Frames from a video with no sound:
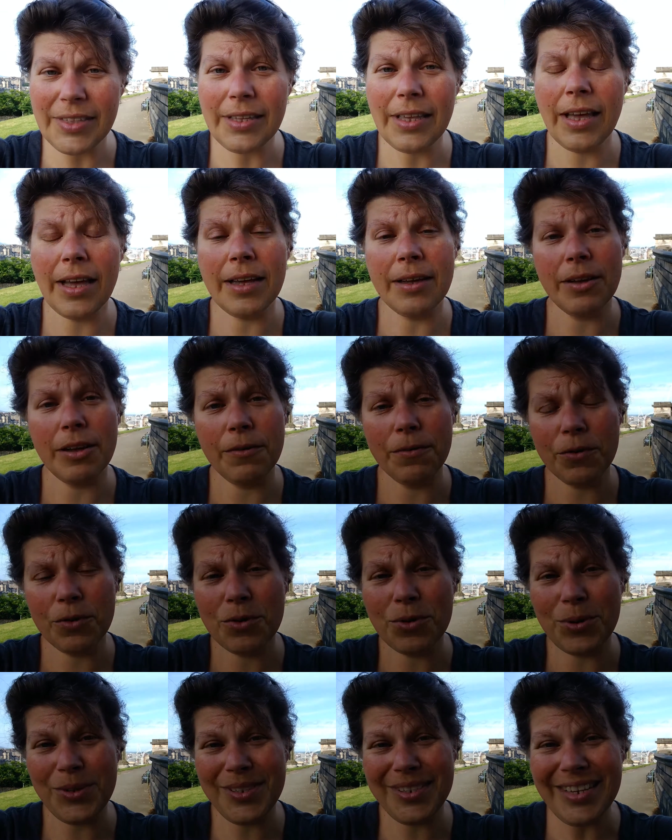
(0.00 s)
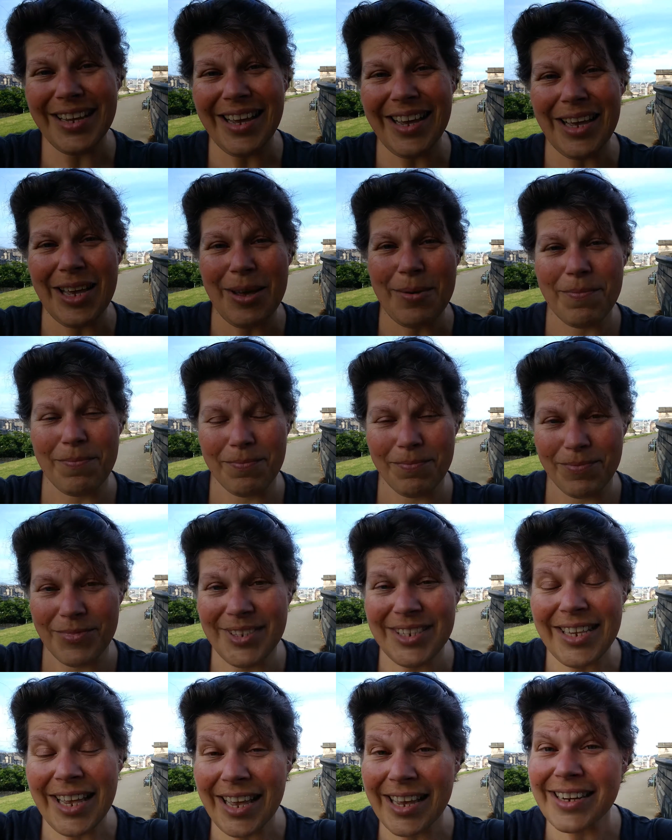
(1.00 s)
Of course,
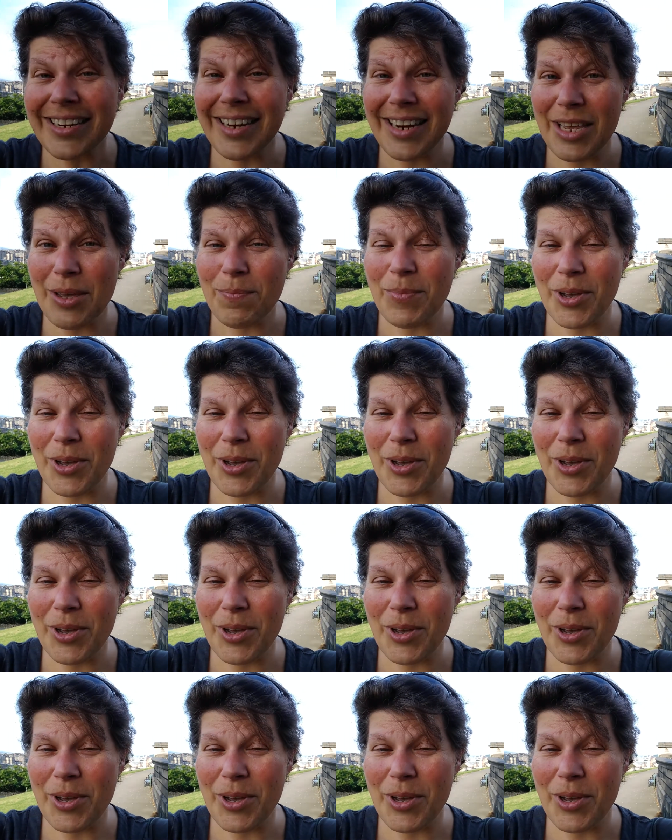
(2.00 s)
sadly,